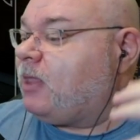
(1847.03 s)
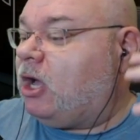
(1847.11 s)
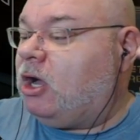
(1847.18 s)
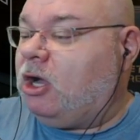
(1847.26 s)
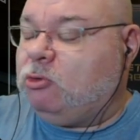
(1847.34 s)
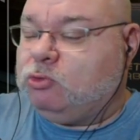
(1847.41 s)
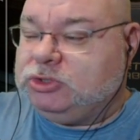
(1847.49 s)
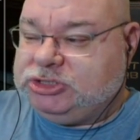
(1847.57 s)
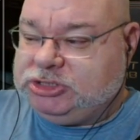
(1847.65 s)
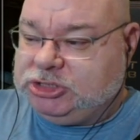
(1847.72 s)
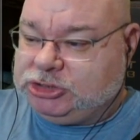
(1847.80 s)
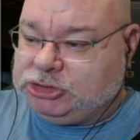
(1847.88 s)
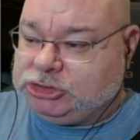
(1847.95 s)
I was
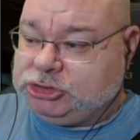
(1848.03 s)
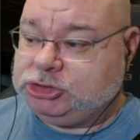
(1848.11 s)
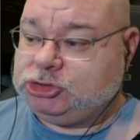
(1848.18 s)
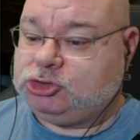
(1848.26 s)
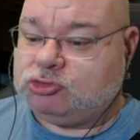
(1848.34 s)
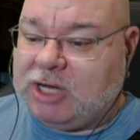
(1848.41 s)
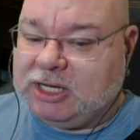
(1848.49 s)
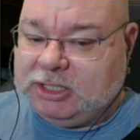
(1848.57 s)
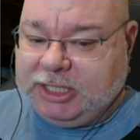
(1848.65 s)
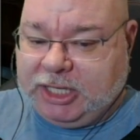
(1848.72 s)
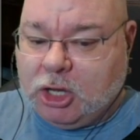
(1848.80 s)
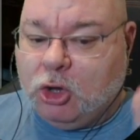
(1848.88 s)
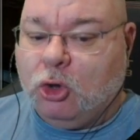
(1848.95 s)
just
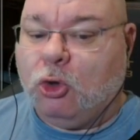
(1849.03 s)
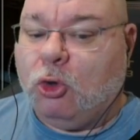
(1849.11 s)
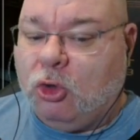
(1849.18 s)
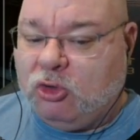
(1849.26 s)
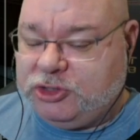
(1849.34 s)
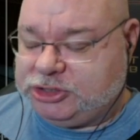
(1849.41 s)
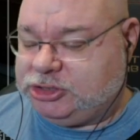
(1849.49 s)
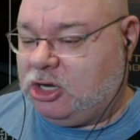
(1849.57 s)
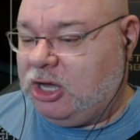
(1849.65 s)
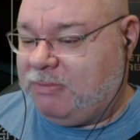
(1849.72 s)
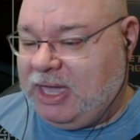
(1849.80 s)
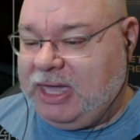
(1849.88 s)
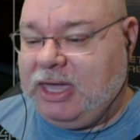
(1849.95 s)
struggling all the
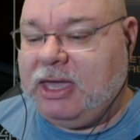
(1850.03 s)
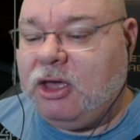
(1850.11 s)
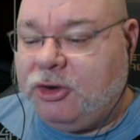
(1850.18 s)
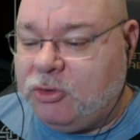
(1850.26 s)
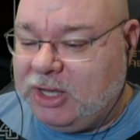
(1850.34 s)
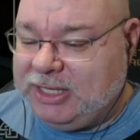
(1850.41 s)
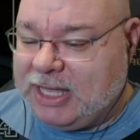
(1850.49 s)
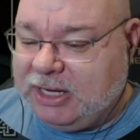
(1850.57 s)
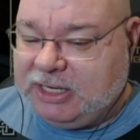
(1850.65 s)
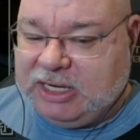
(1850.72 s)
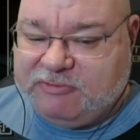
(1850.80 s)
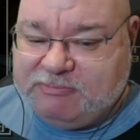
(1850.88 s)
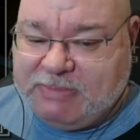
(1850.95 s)
time. How do I get
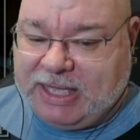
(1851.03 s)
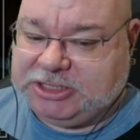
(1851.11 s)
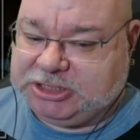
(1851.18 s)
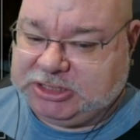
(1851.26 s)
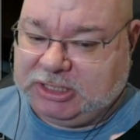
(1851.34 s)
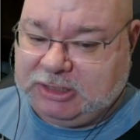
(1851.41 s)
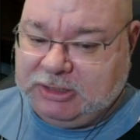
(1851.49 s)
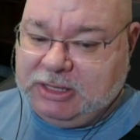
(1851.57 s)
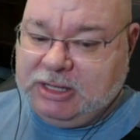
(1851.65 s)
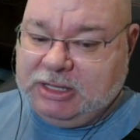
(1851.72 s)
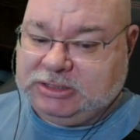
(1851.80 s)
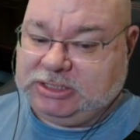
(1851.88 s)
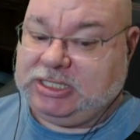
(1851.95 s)
enough magicka
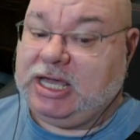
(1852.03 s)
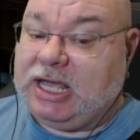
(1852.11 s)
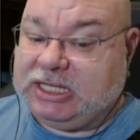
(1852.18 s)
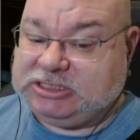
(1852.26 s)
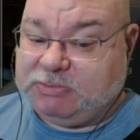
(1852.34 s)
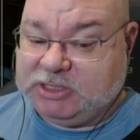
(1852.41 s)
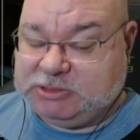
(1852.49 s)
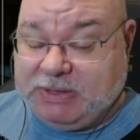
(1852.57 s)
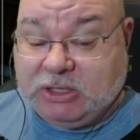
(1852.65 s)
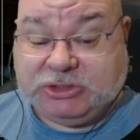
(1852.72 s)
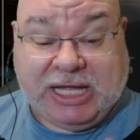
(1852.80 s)
to cast my spells?